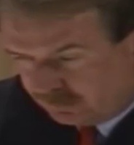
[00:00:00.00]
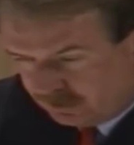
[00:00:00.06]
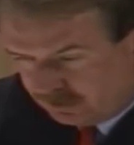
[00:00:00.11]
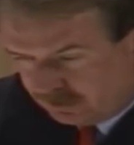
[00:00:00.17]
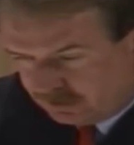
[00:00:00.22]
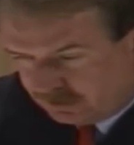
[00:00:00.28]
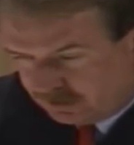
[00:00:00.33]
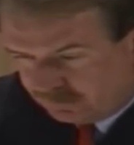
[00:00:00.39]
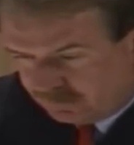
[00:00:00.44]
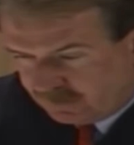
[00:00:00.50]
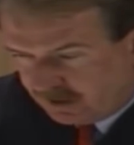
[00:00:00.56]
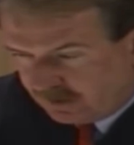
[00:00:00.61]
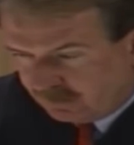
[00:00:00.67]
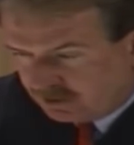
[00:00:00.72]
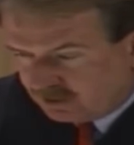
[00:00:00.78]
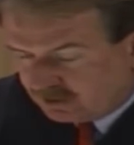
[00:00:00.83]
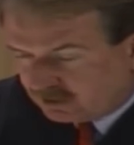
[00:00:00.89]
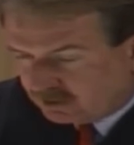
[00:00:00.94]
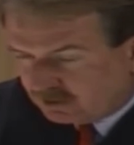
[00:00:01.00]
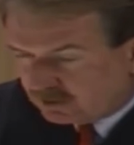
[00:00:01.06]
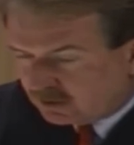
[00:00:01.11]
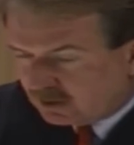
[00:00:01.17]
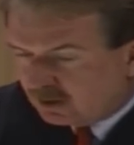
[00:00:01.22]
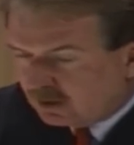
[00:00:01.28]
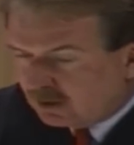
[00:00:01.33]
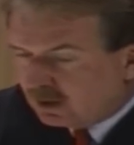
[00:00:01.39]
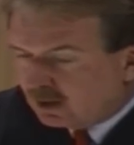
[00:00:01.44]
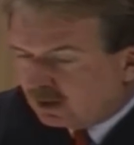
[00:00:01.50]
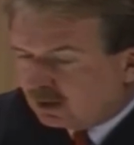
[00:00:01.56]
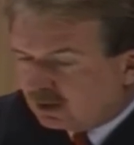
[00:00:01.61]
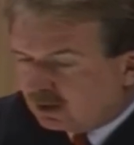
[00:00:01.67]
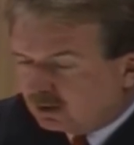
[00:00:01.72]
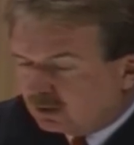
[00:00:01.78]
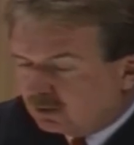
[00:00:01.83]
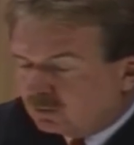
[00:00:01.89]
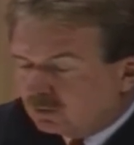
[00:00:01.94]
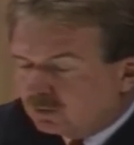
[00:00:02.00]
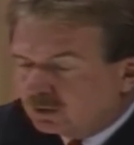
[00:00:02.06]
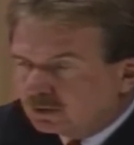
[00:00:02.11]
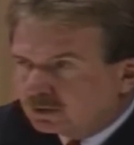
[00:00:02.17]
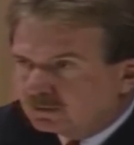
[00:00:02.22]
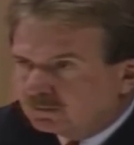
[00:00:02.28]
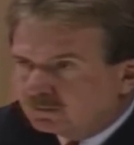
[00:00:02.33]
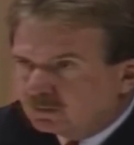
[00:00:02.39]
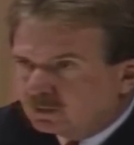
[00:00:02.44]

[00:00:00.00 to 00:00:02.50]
the punitive damages uh, award to